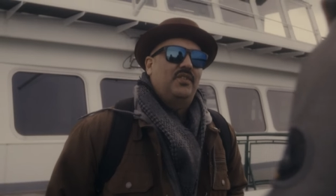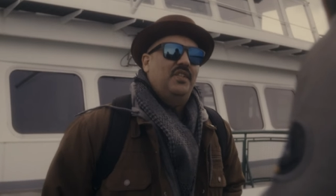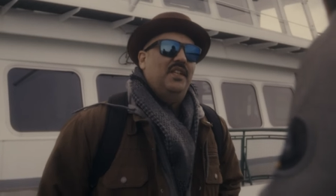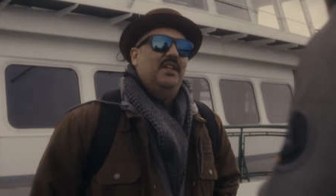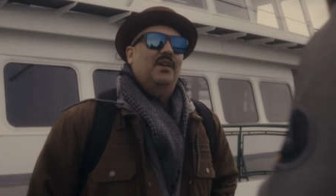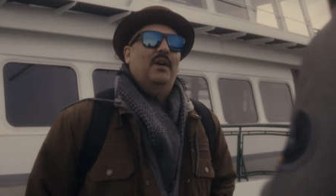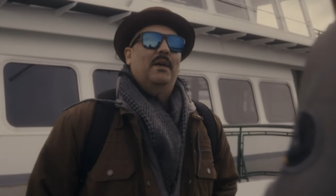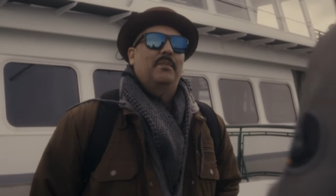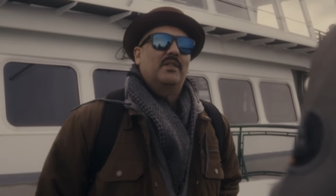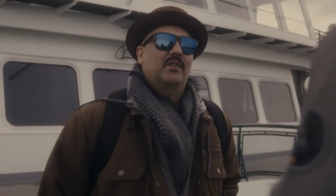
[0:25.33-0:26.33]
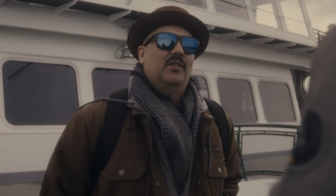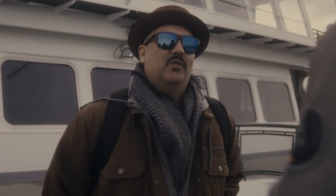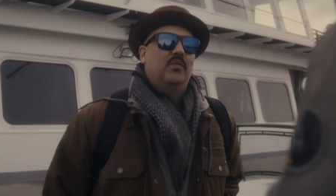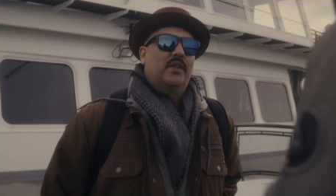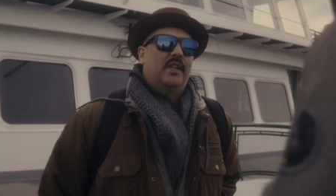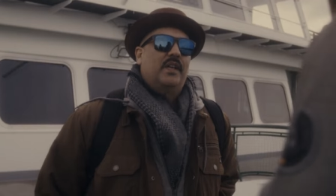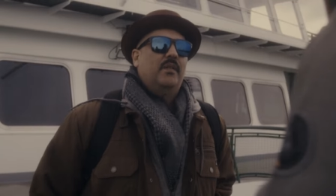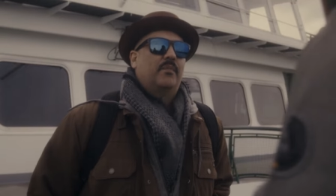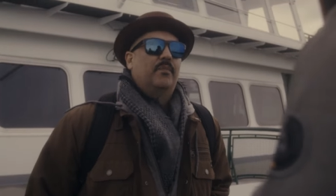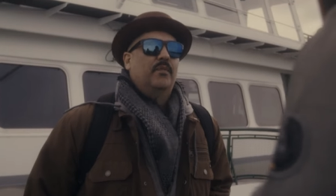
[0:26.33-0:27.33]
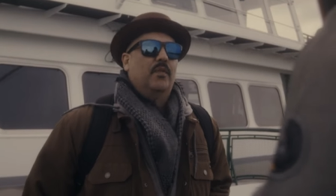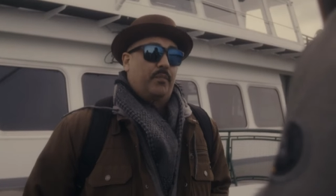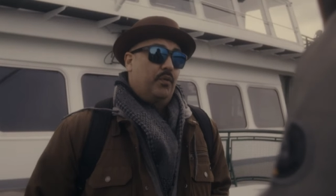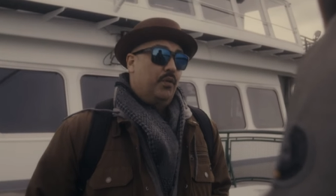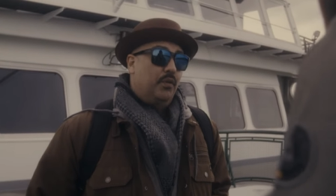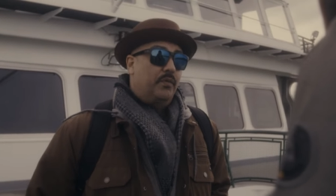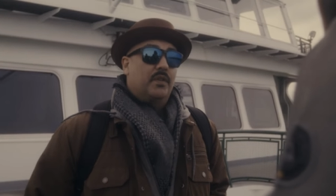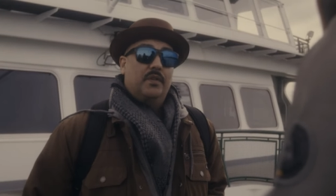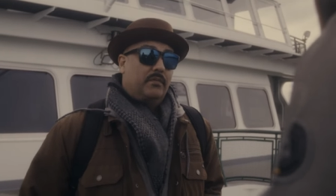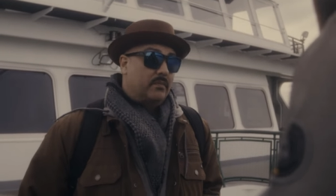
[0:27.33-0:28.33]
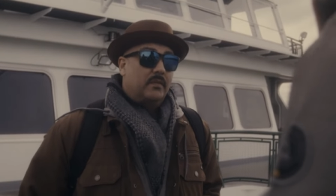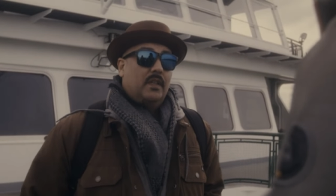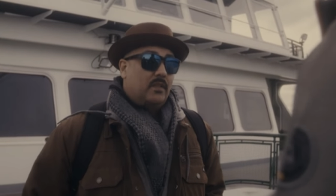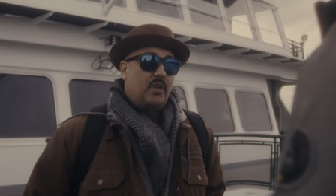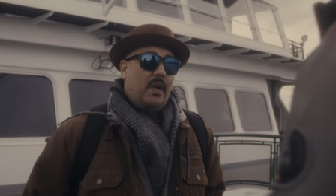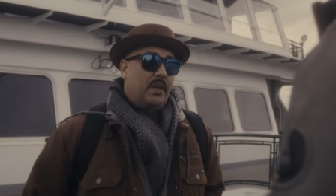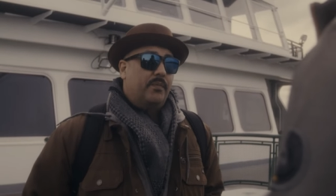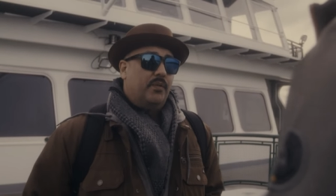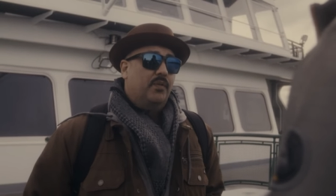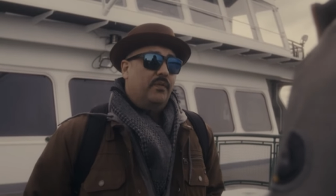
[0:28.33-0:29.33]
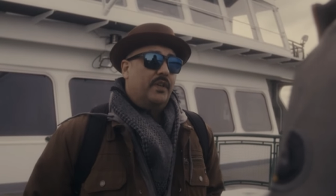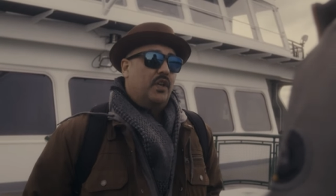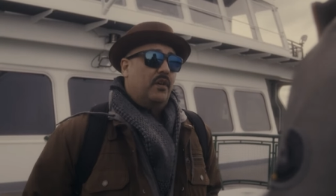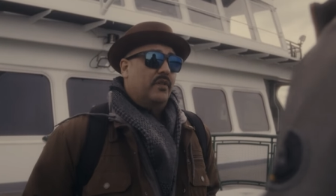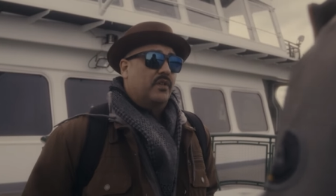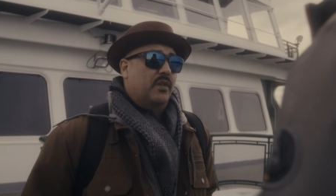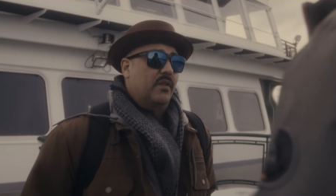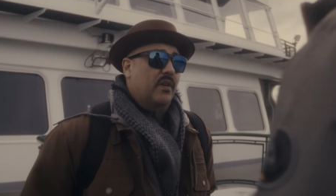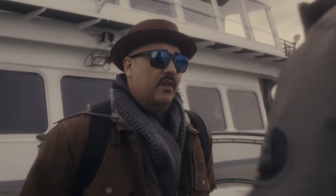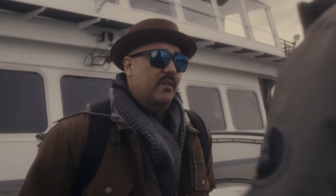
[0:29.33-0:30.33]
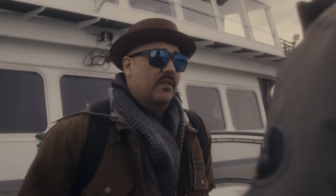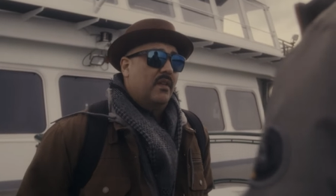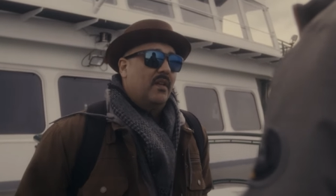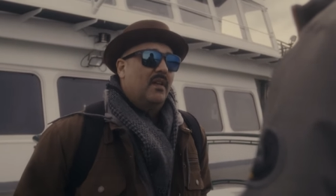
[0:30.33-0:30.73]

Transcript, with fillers: Geo episode where they proved or tried to prove the curvature of the Earth, yeah.